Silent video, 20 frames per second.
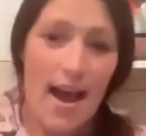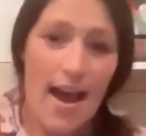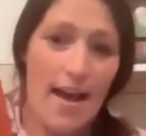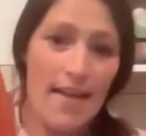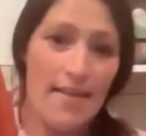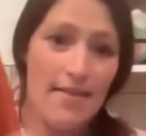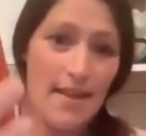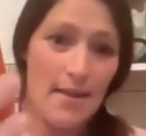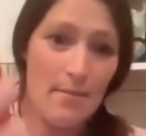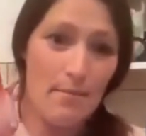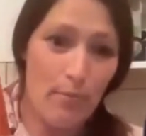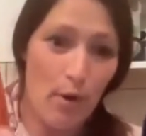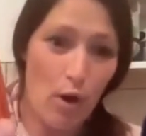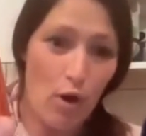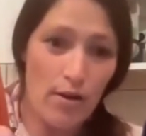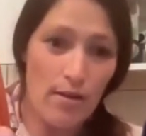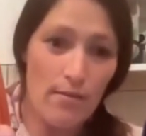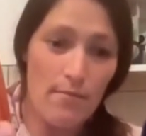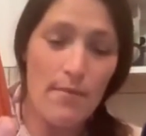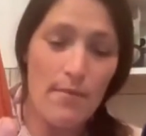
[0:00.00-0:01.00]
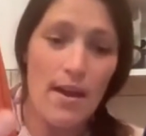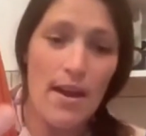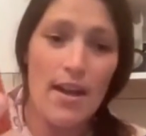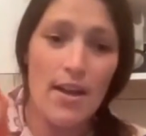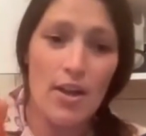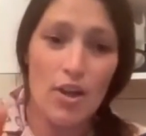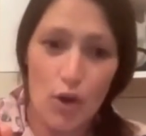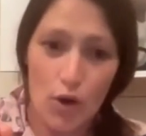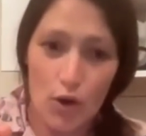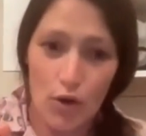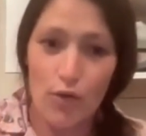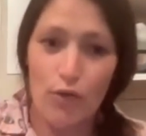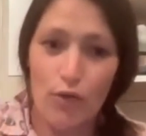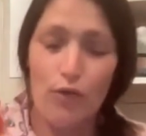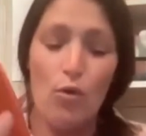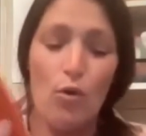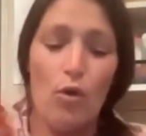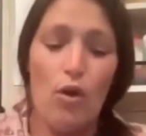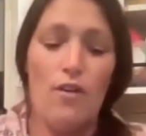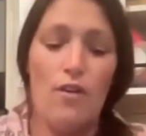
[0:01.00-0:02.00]
the bottom could
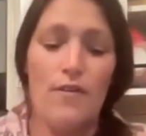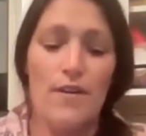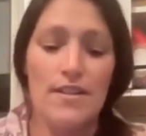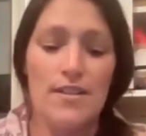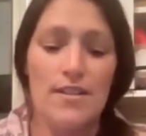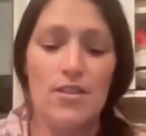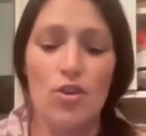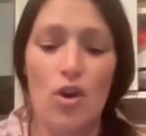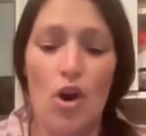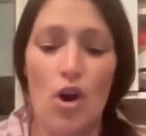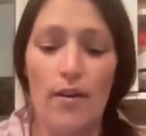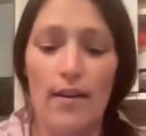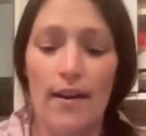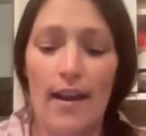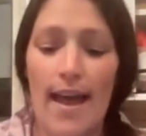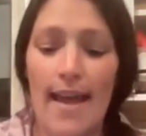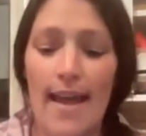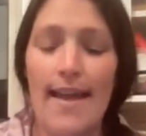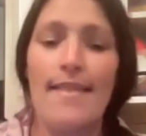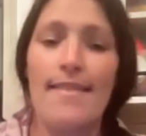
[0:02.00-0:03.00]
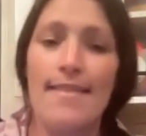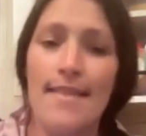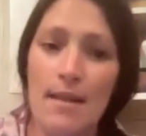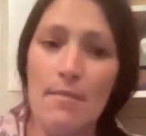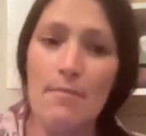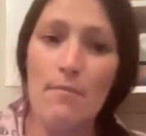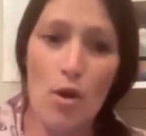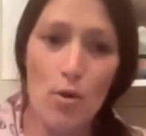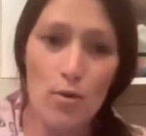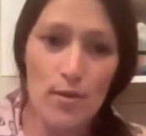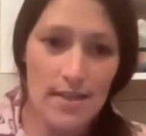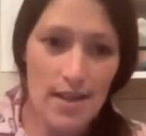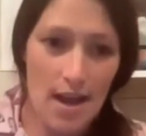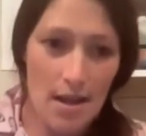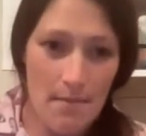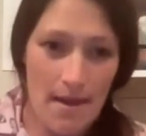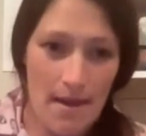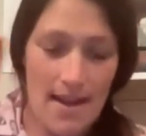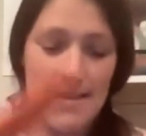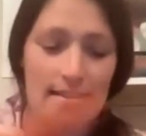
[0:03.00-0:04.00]
fall off. It's not like the most
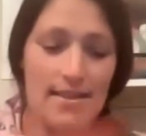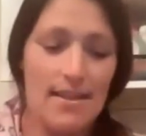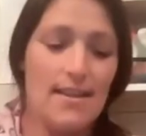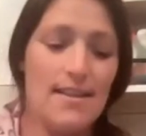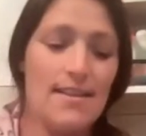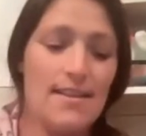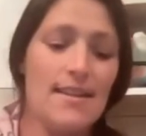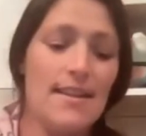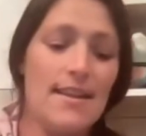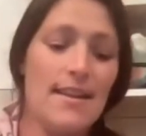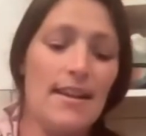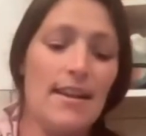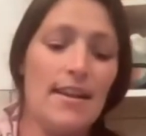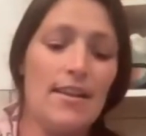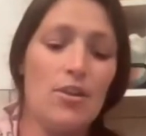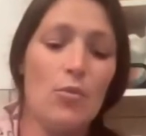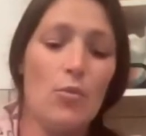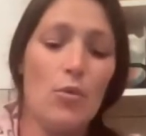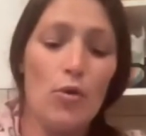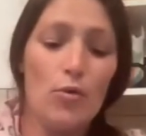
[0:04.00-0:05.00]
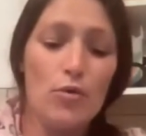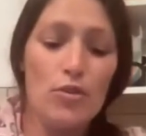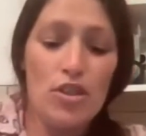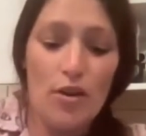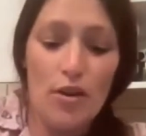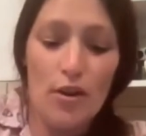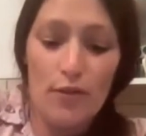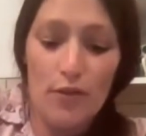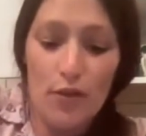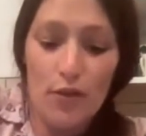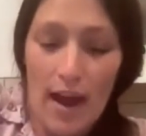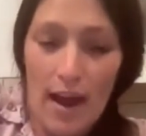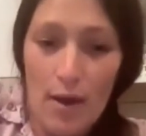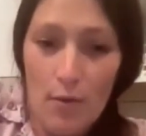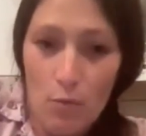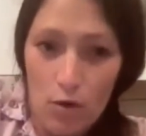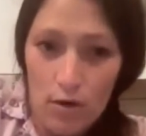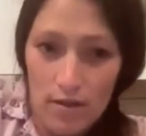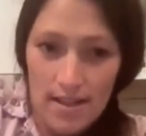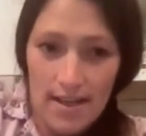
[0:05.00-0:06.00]
amazing seal in the world. So if you
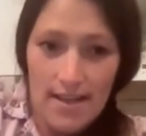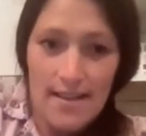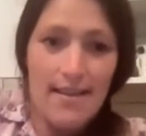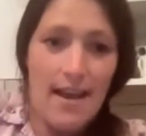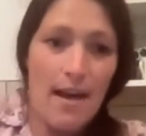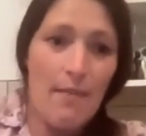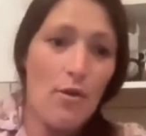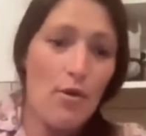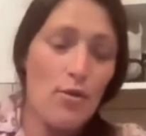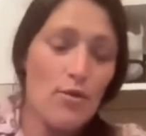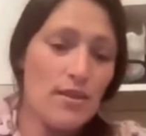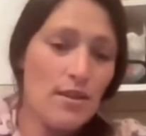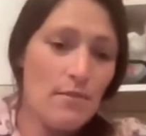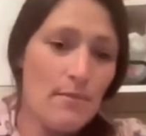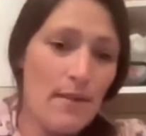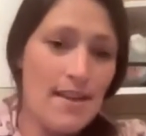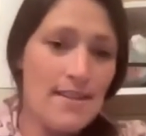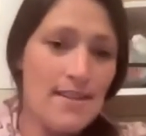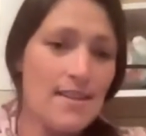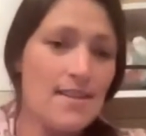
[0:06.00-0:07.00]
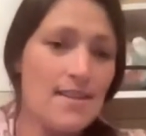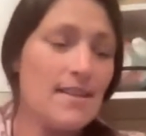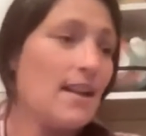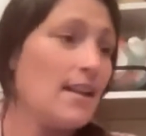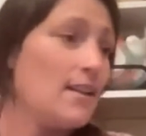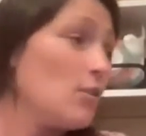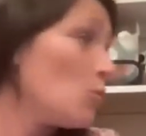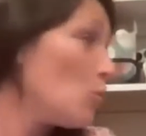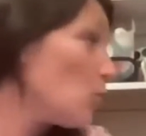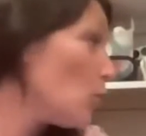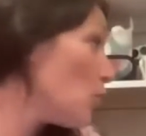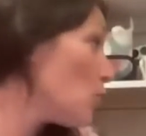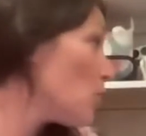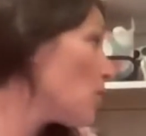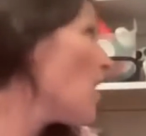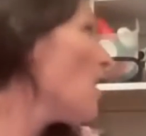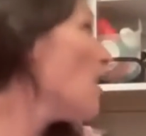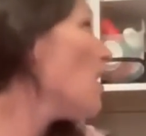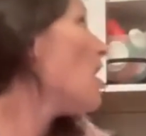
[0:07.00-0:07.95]
are wanting the most amazing seal in the world,